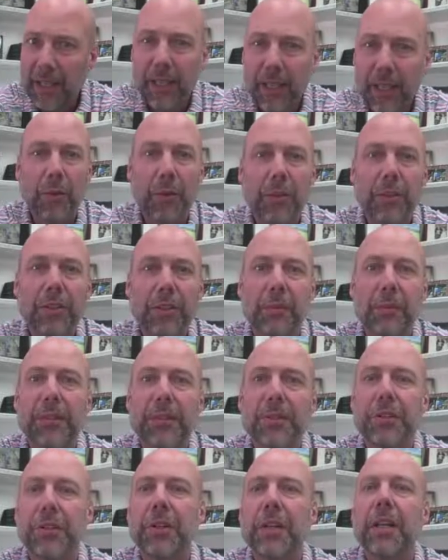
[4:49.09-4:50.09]
not according to the
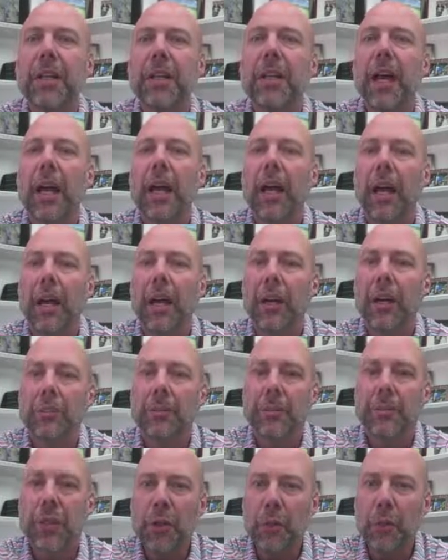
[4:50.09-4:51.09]
picture,
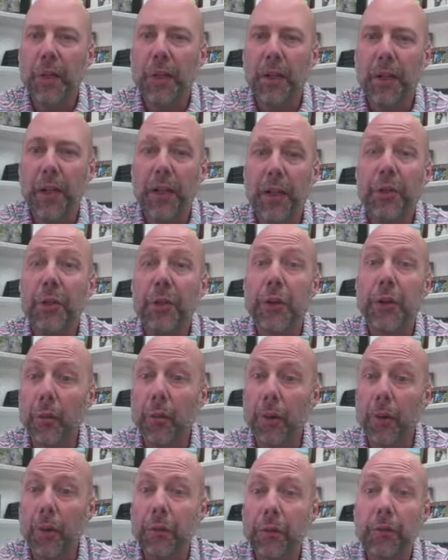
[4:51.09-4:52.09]
too well. A new
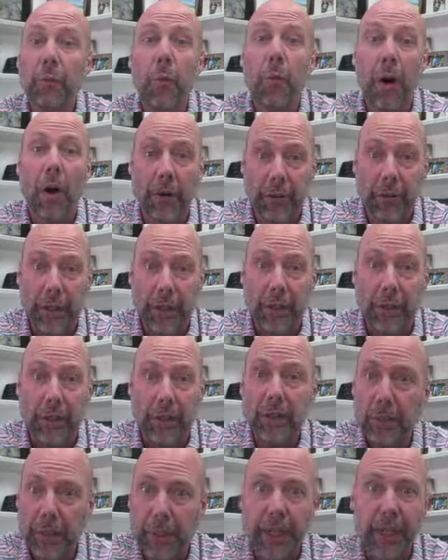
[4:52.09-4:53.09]
roof, water
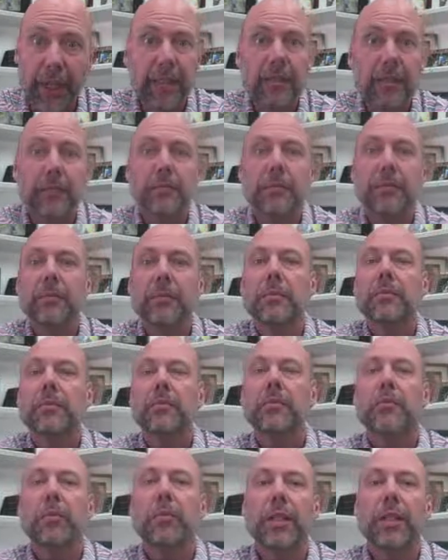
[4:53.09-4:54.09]
heater, okay.
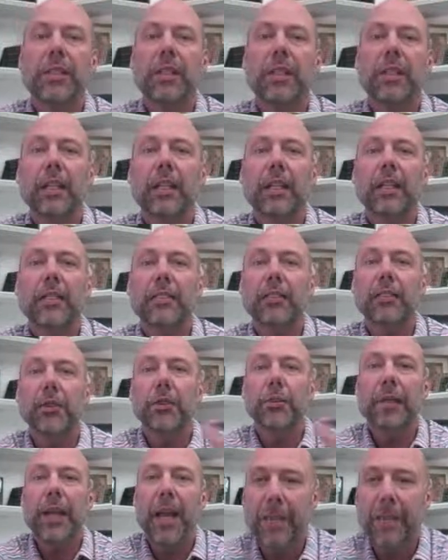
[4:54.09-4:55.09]
Recently,
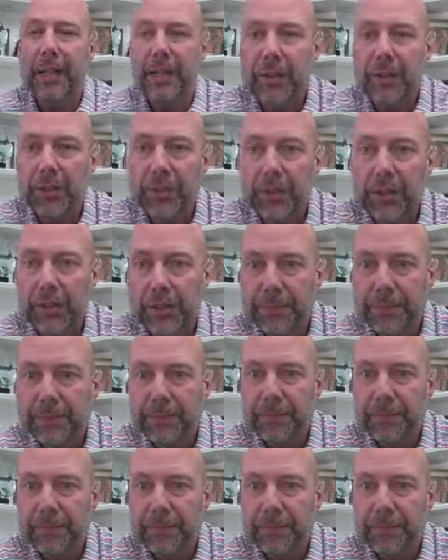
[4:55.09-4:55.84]
new cabinets.